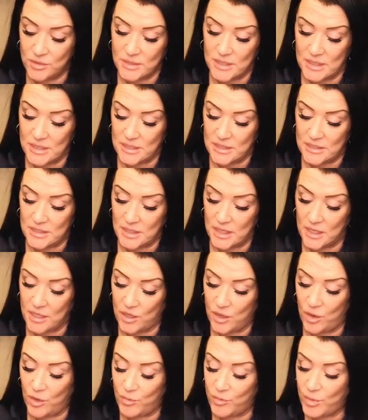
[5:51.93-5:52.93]
They need to let go
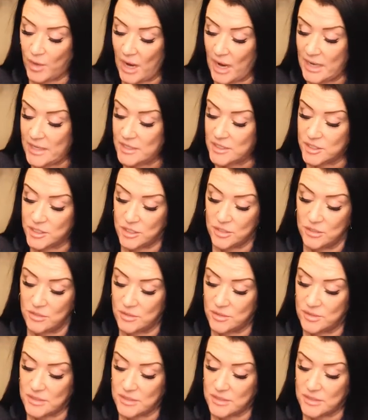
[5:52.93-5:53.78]
of pride issues.